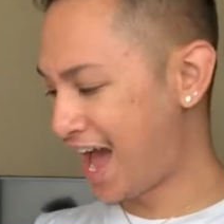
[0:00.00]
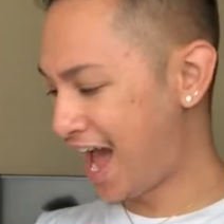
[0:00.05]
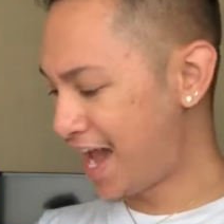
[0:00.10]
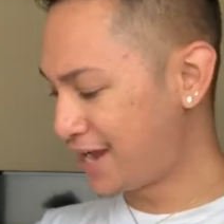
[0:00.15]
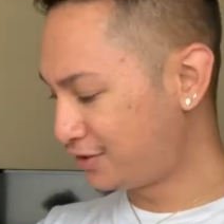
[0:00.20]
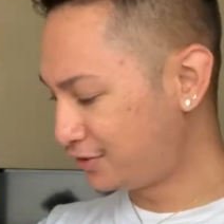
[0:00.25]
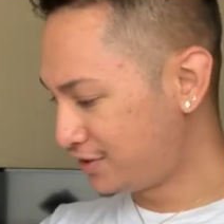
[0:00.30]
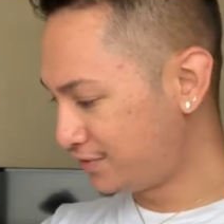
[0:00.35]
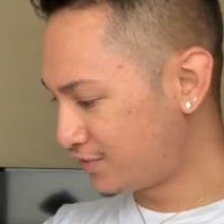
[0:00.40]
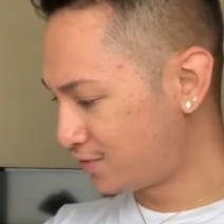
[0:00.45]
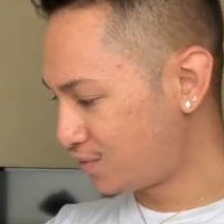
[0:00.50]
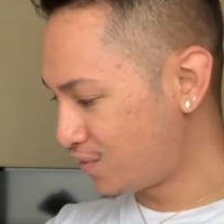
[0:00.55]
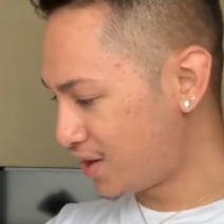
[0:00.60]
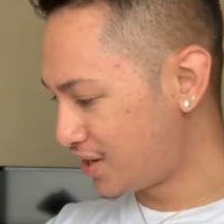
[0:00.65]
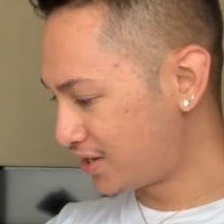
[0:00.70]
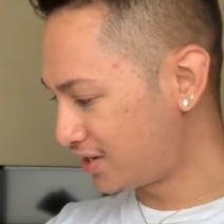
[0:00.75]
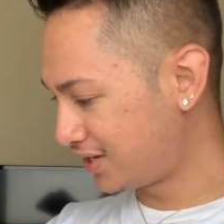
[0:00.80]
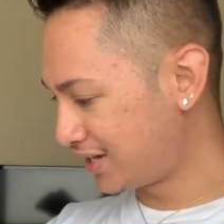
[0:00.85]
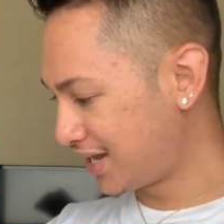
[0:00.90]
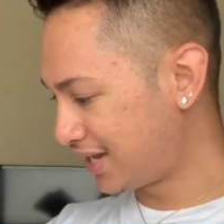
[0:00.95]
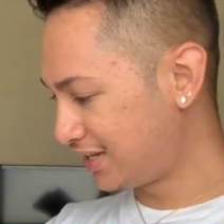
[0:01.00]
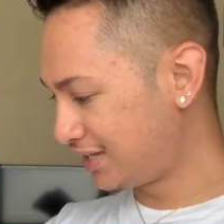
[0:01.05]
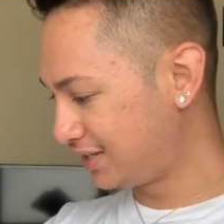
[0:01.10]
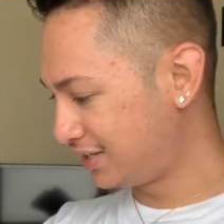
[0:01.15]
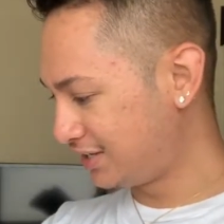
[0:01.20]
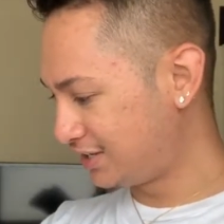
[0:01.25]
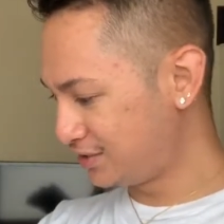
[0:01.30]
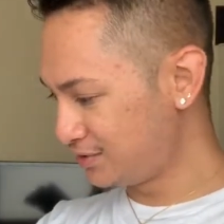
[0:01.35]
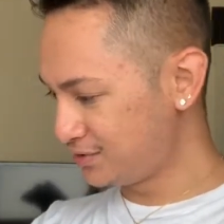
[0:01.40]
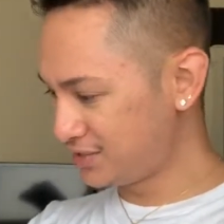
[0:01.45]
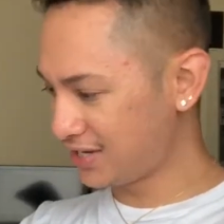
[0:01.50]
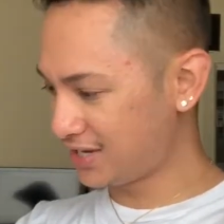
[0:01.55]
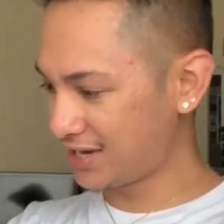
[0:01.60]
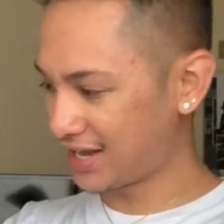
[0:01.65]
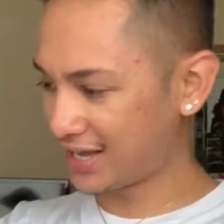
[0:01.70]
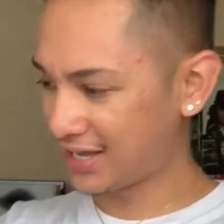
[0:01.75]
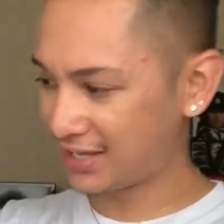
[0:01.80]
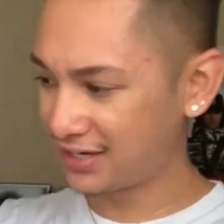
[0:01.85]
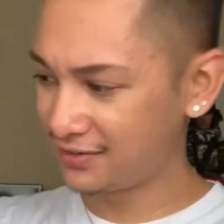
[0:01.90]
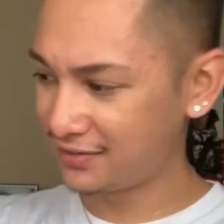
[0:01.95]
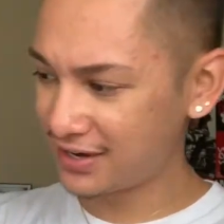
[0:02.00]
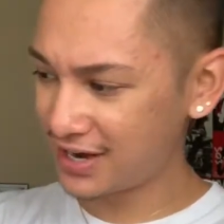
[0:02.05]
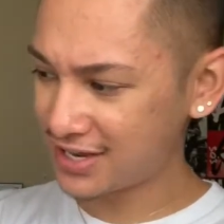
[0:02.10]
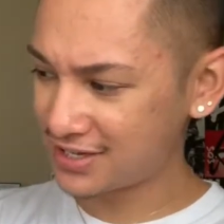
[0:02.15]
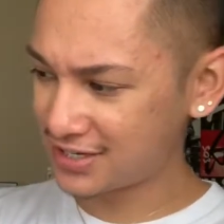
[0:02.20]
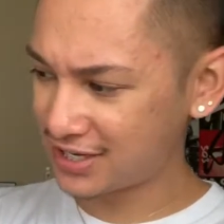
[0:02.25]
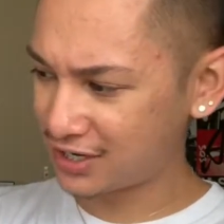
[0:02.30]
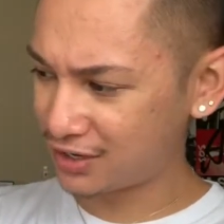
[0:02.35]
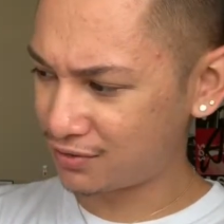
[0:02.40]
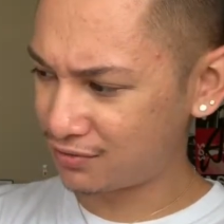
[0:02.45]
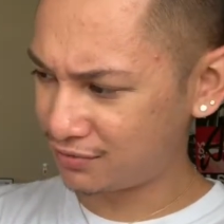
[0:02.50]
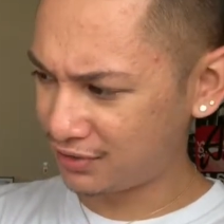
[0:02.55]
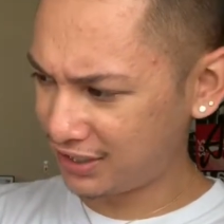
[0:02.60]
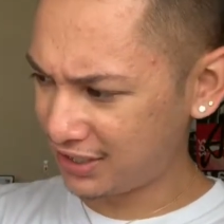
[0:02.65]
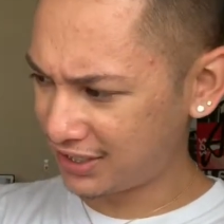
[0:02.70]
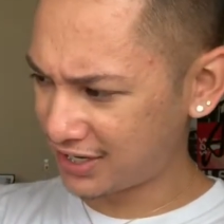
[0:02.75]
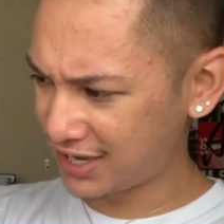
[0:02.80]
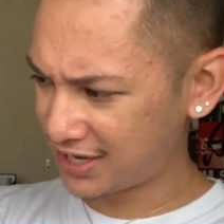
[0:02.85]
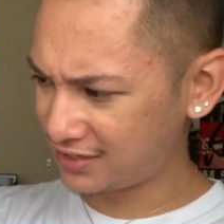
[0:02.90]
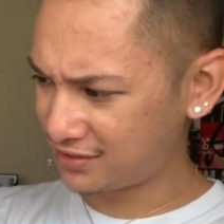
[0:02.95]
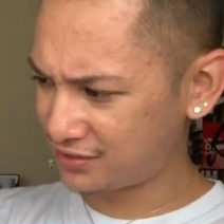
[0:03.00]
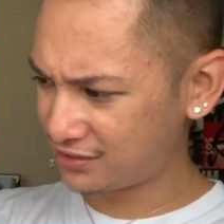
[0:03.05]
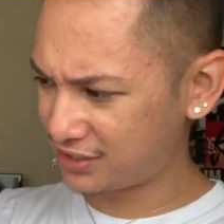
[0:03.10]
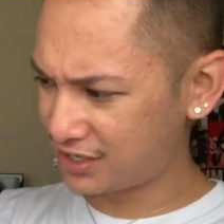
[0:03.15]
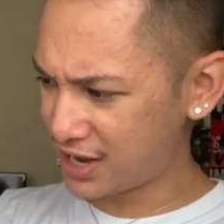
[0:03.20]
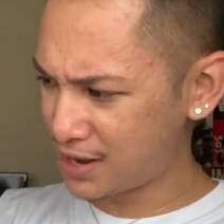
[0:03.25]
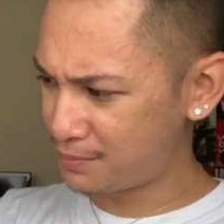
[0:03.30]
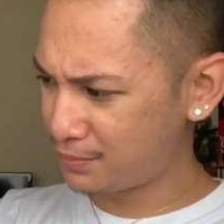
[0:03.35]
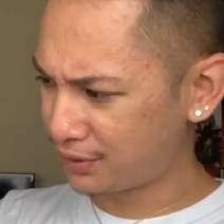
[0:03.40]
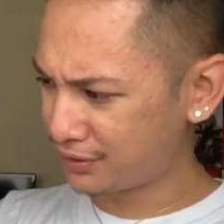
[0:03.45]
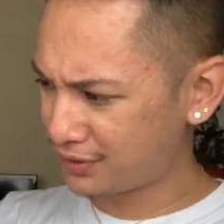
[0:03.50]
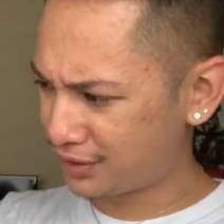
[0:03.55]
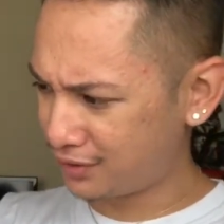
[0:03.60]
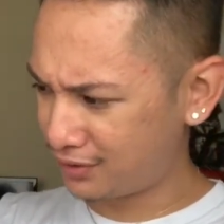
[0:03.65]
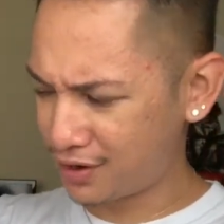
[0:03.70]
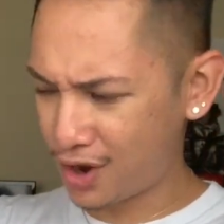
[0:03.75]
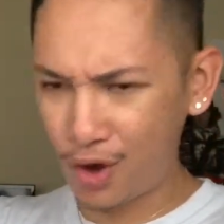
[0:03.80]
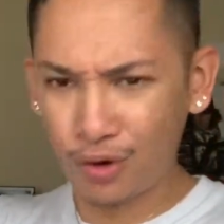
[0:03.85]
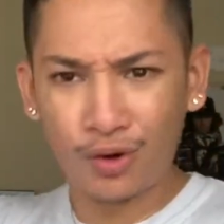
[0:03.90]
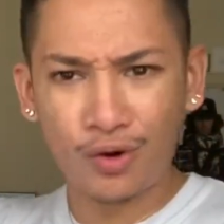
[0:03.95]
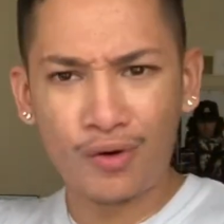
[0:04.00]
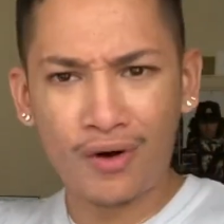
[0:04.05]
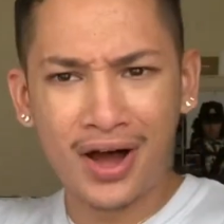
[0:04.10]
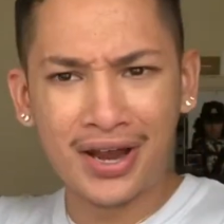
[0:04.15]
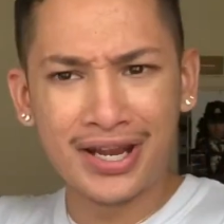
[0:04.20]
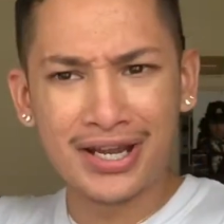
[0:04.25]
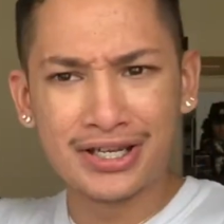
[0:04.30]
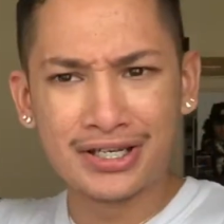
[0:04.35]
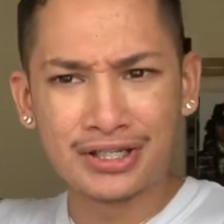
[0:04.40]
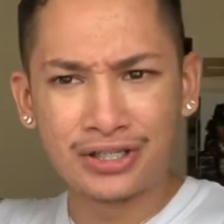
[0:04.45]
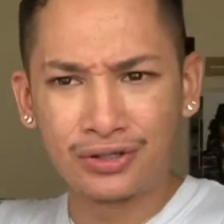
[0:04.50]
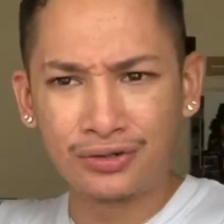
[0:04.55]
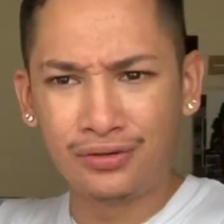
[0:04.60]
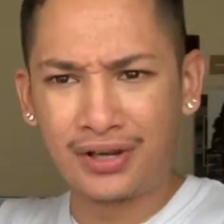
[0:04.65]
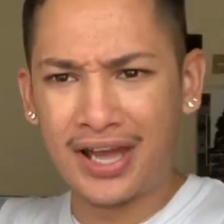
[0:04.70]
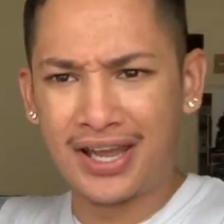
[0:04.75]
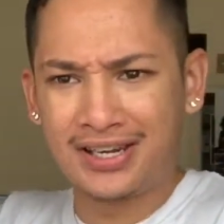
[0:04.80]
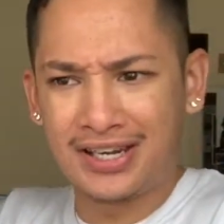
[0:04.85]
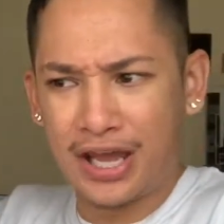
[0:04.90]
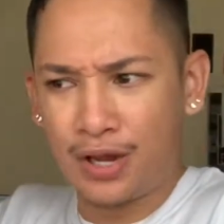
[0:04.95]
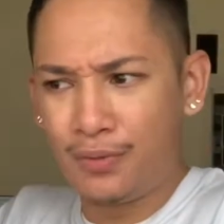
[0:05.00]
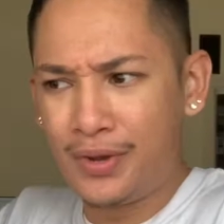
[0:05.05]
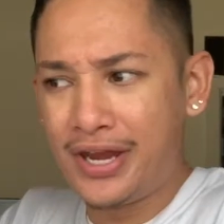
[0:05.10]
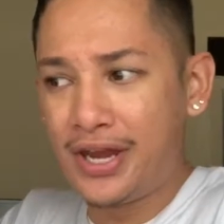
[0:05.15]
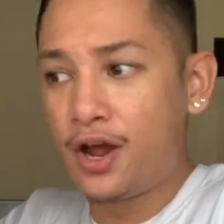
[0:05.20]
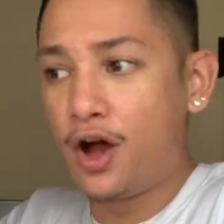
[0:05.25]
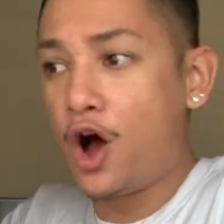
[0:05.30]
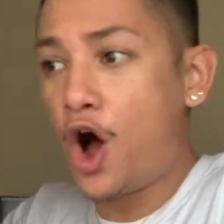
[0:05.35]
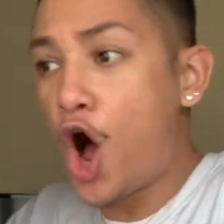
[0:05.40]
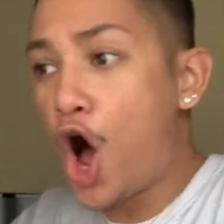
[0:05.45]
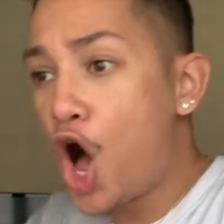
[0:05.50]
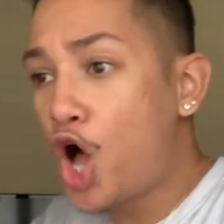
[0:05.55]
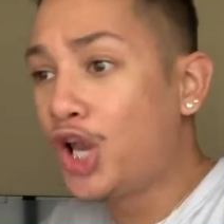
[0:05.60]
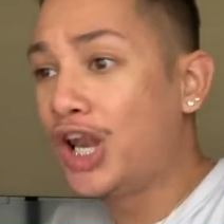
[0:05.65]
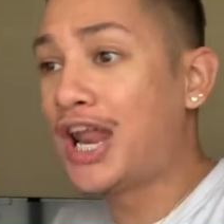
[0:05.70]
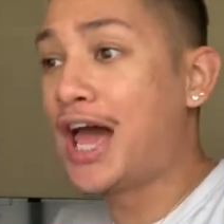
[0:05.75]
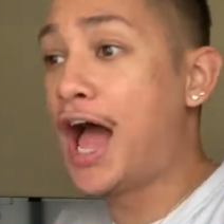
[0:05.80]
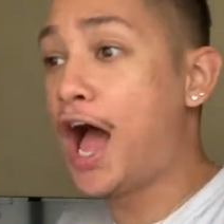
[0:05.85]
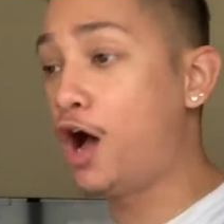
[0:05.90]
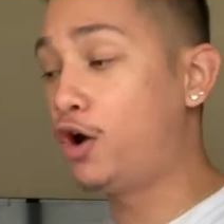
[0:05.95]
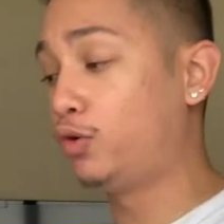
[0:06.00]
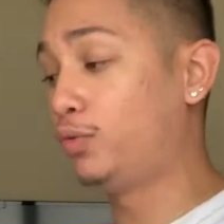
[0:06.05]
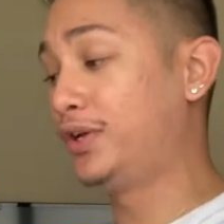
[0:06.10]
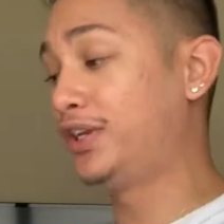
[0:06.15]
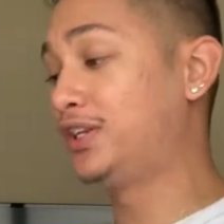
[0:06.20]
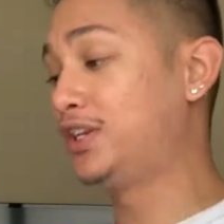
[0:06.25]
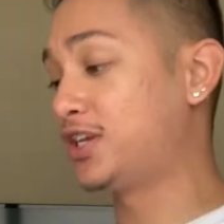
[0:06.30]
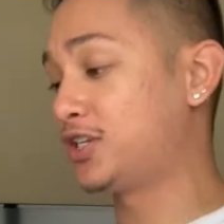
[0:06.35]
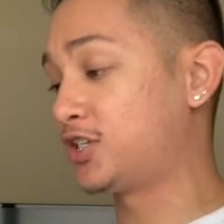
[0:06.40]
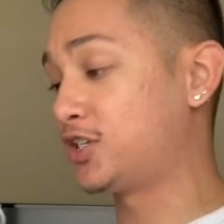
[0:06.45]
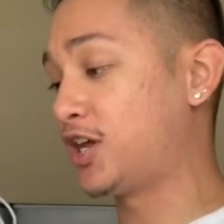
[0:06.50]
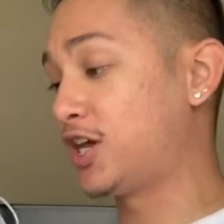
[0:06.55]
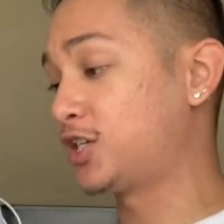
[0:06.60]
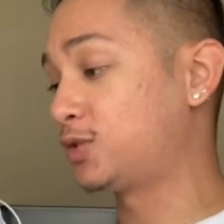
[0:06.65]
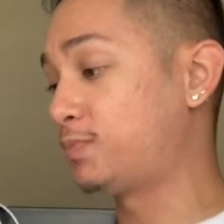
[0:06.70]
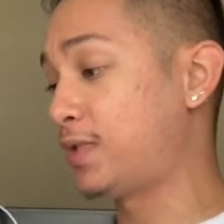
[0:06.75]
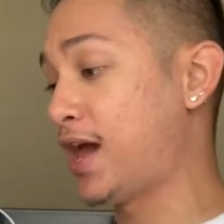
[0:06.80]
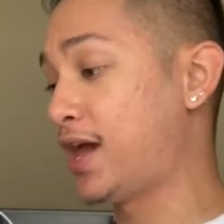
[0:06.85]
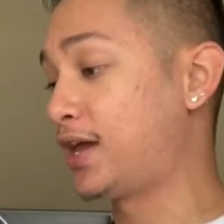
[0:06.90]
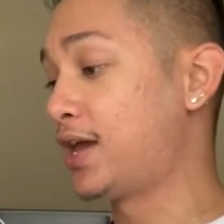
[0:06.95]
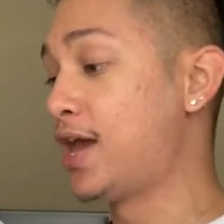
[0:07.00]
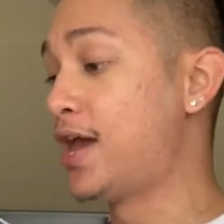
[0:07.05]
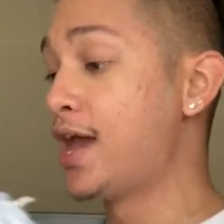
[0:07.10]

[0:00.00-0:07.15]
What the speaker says: I don't even want to like use it. Like, it even has like a really, like, they put the logo on it too. Like, they went all out with this dust bag.